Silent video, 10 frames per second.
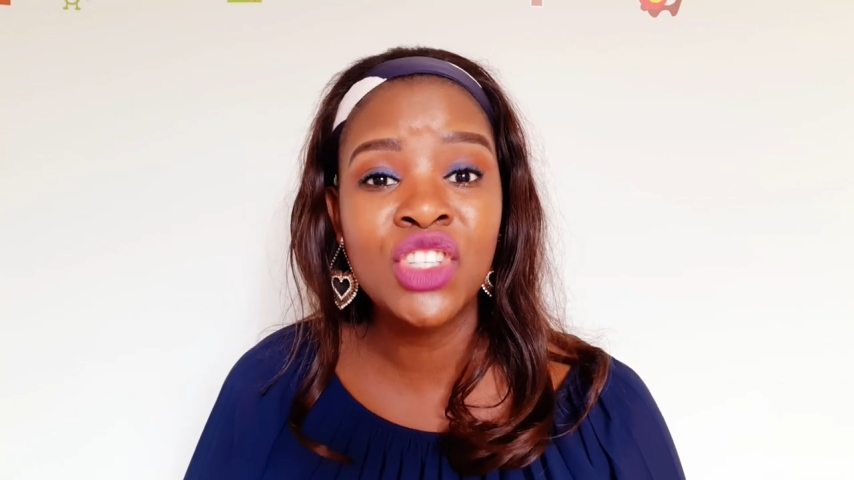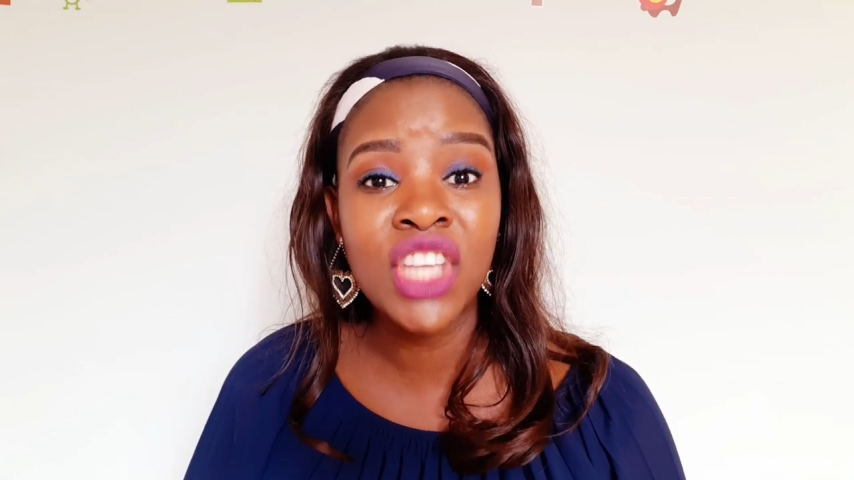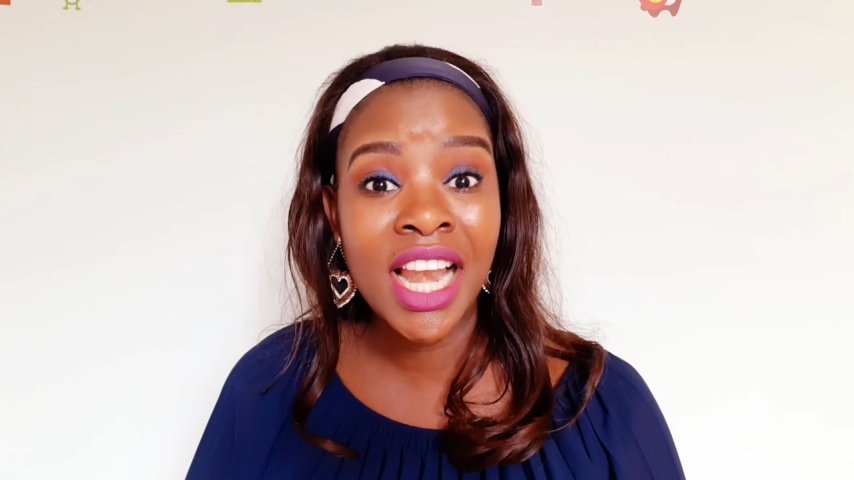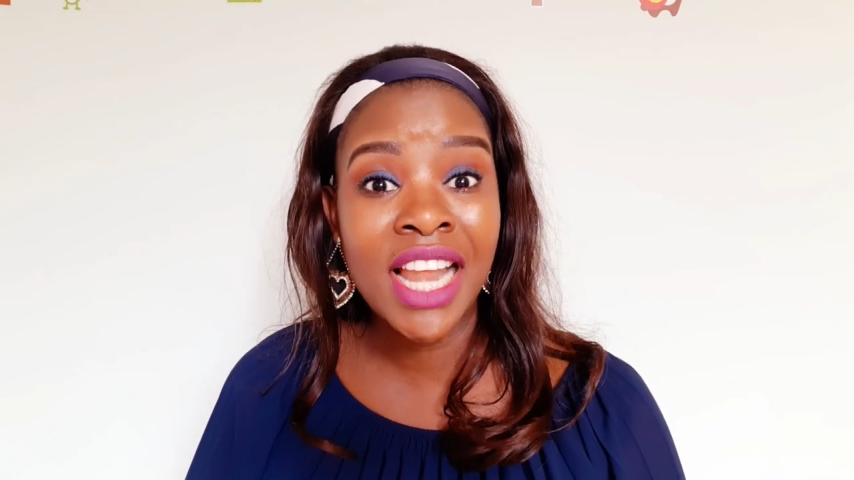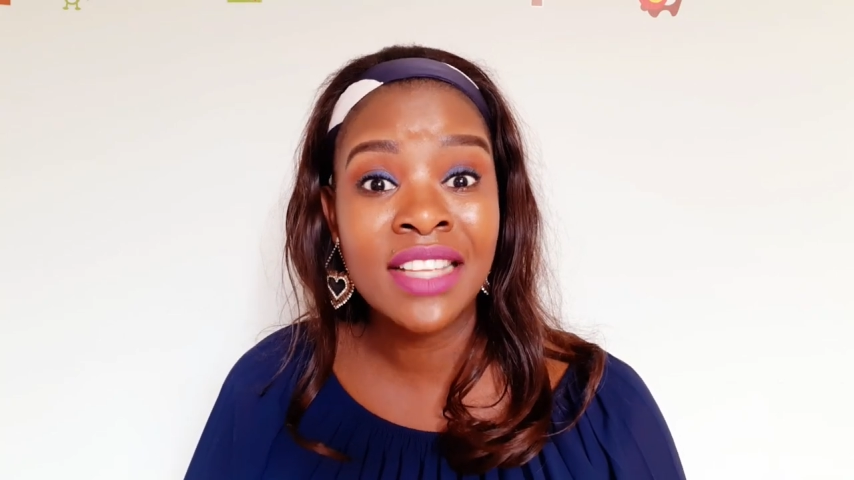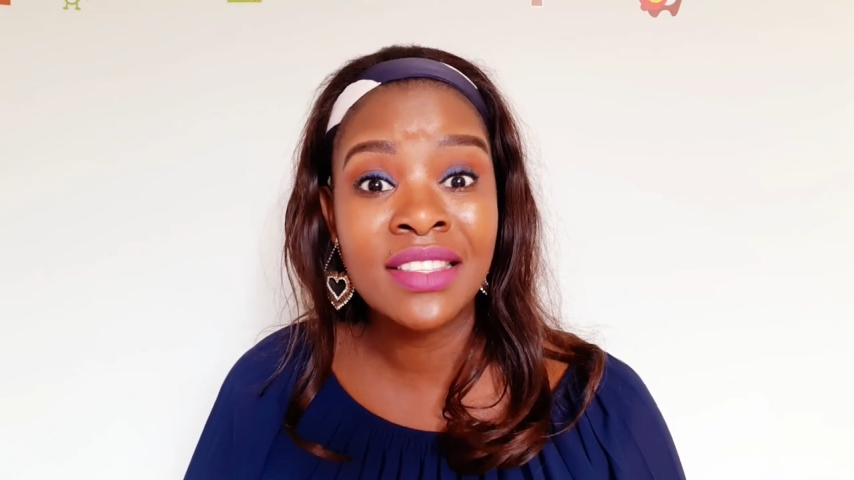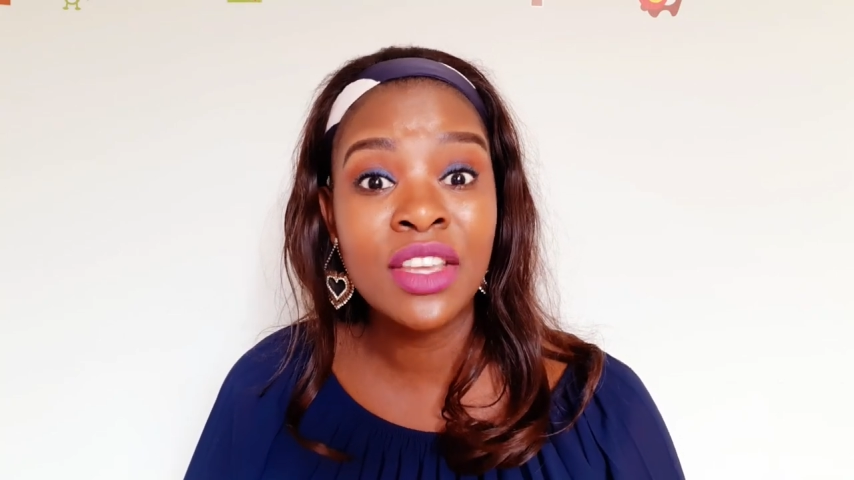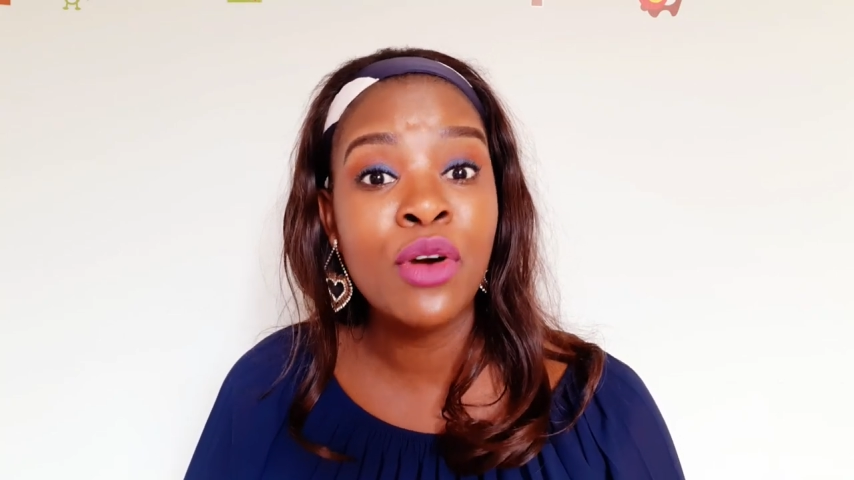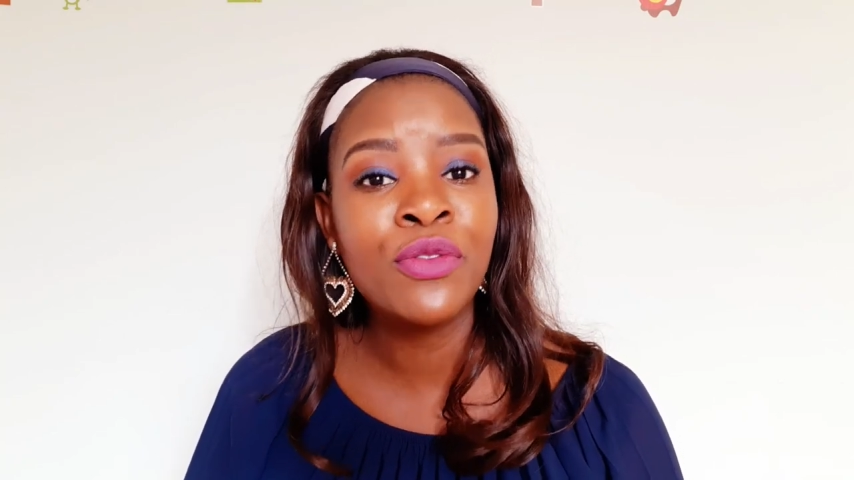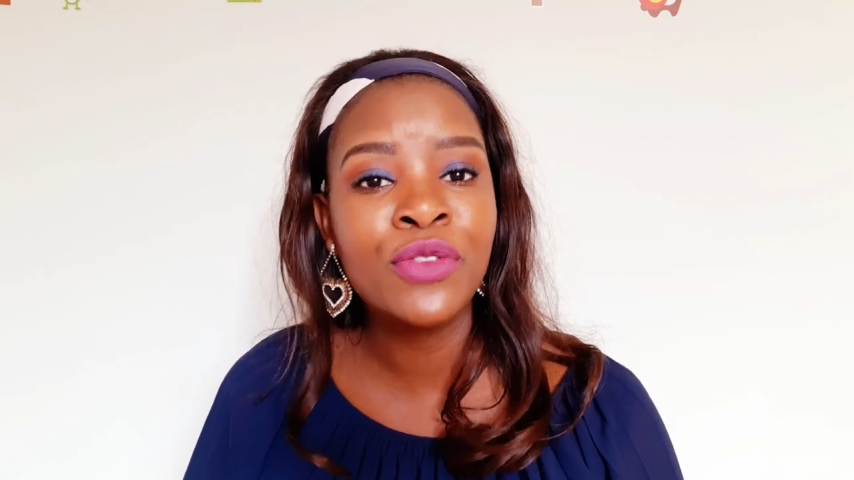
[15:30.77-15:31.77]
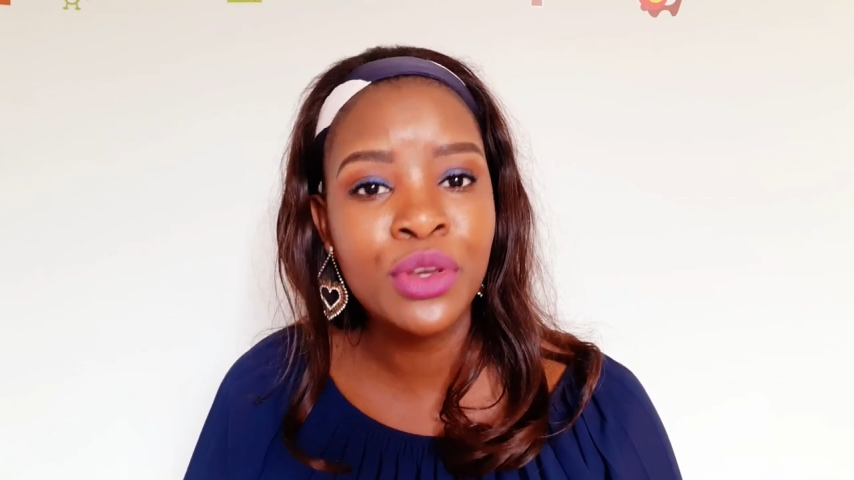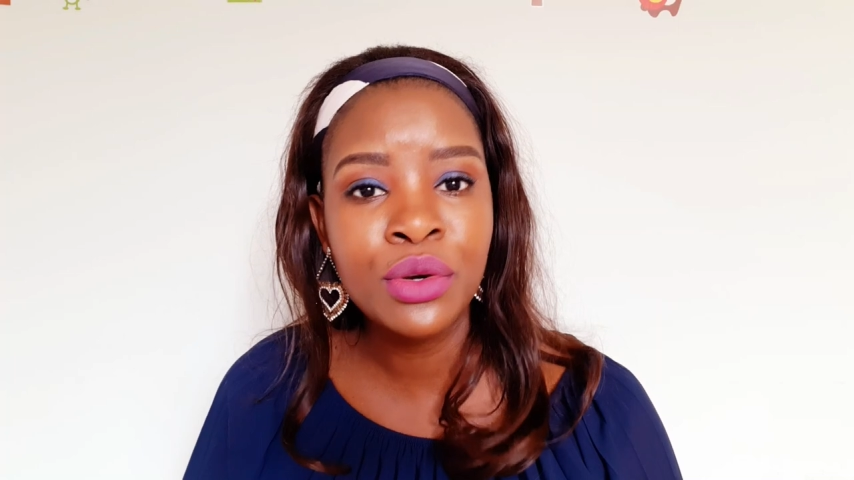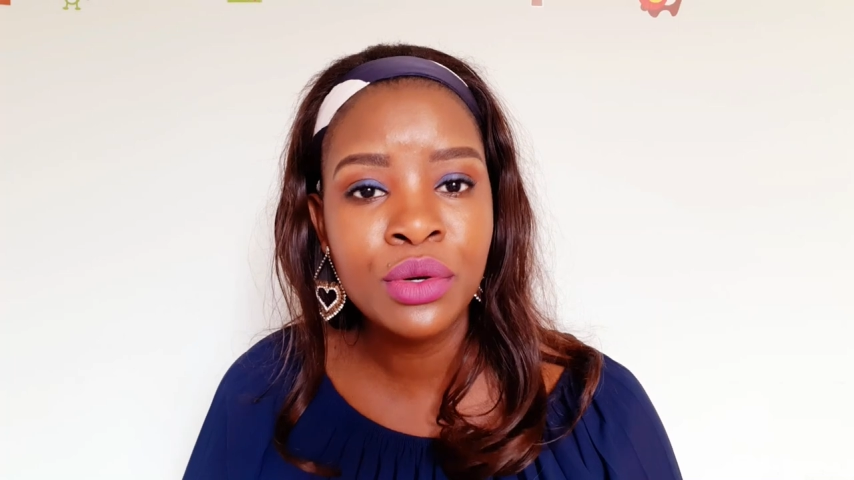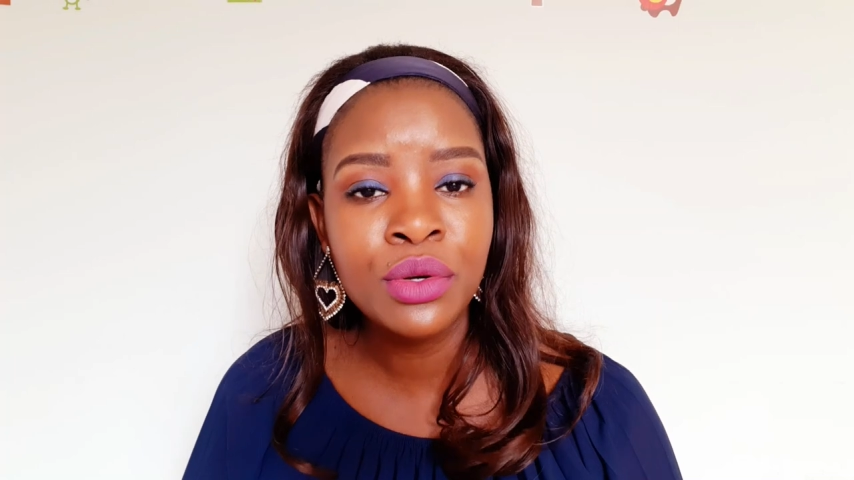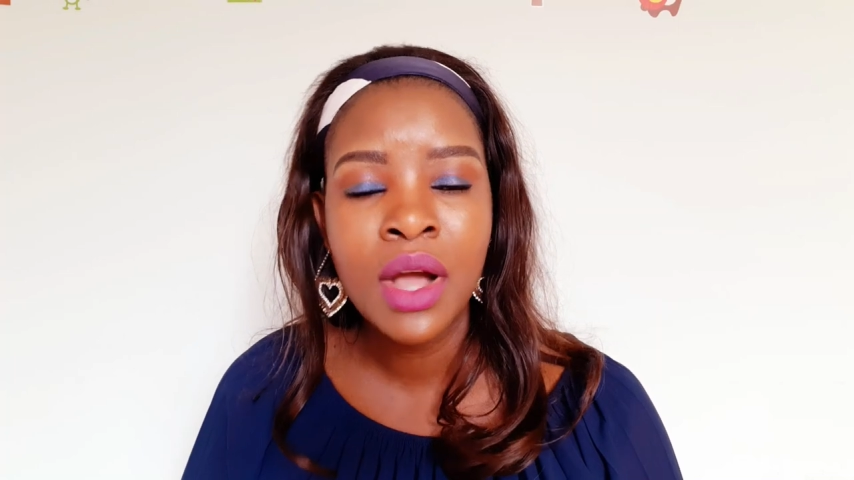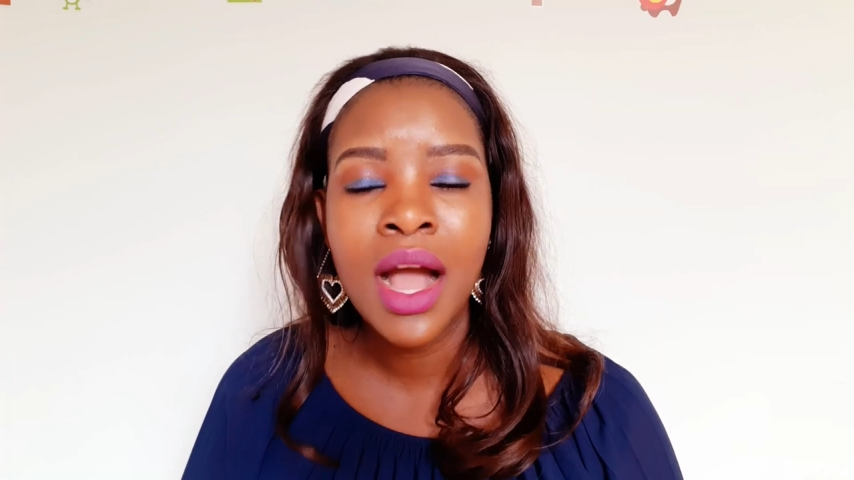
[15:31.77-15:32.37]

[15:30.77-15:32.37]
jealousy of you,